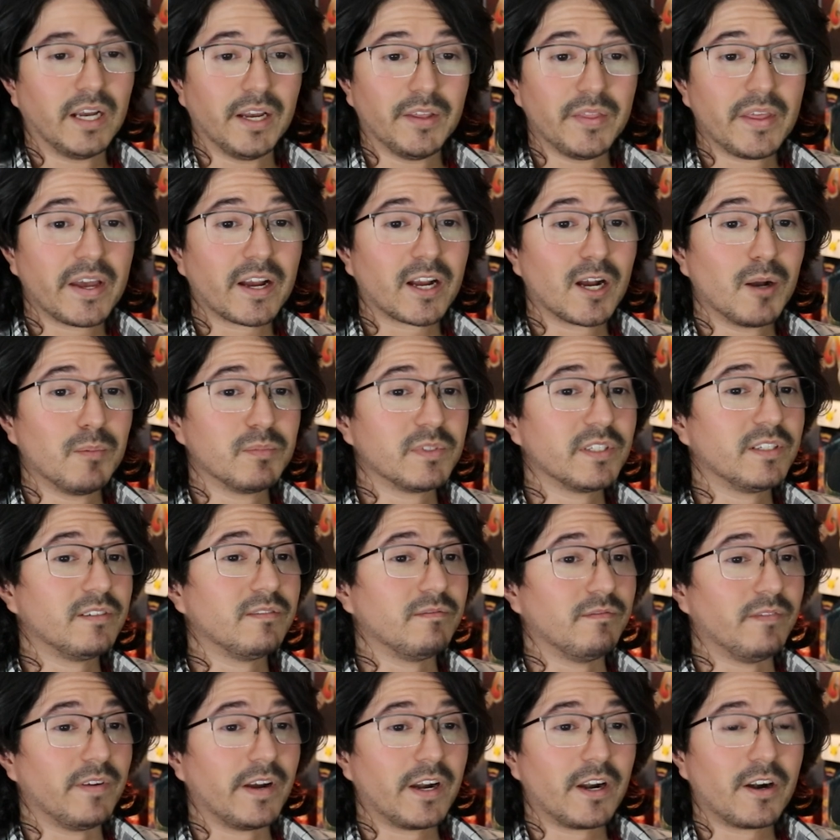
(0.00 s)
And that comes in
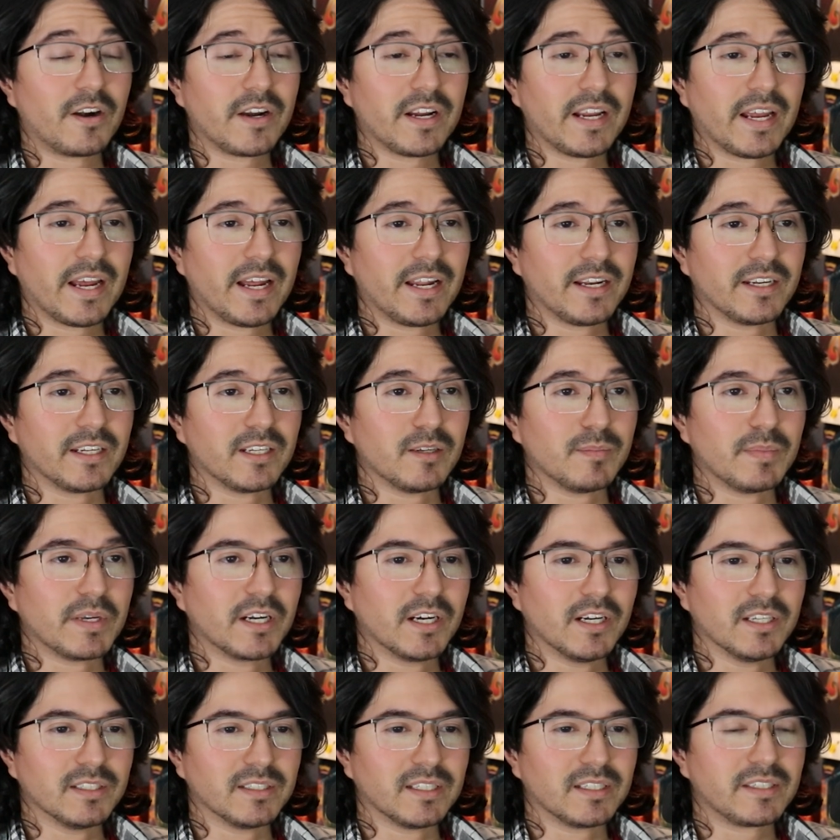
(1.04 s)
very handy
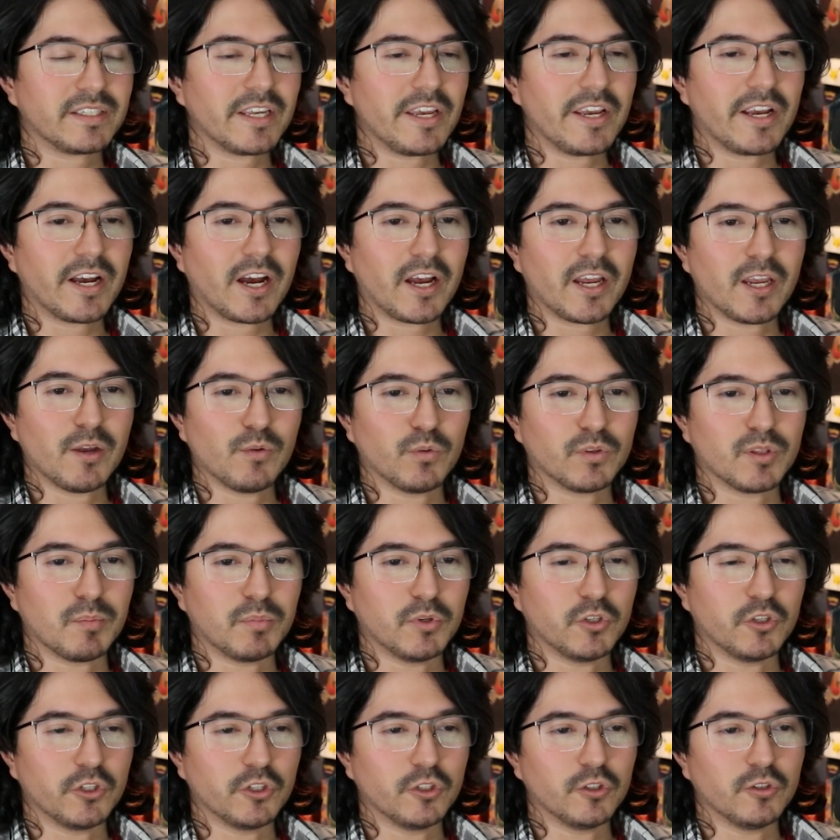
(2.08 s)
because let's say you got hit with the
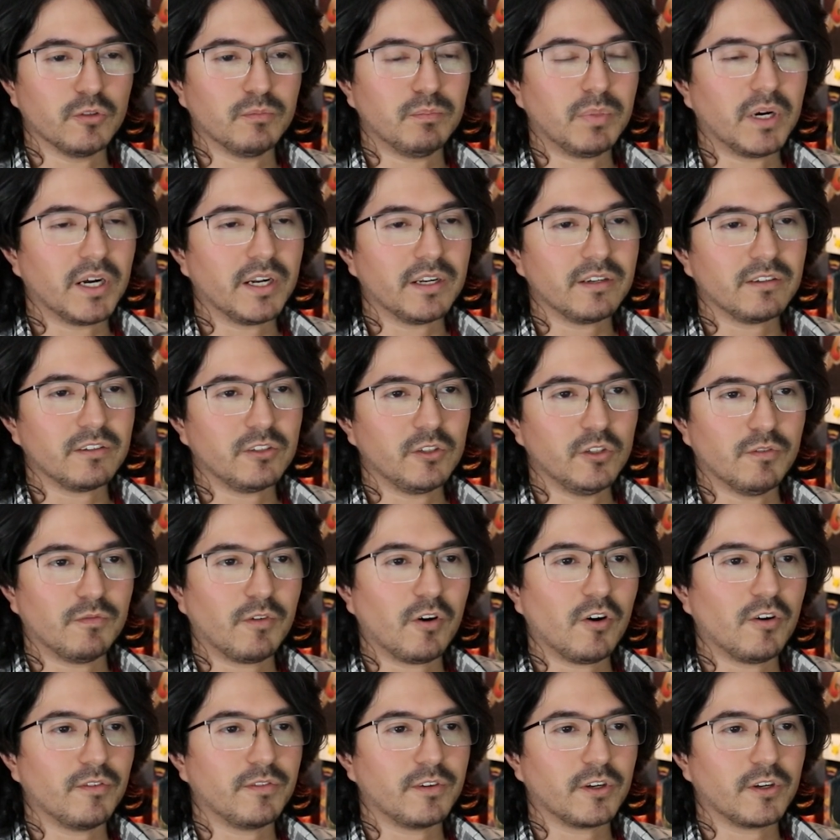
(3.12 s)
Badoo, but you evolve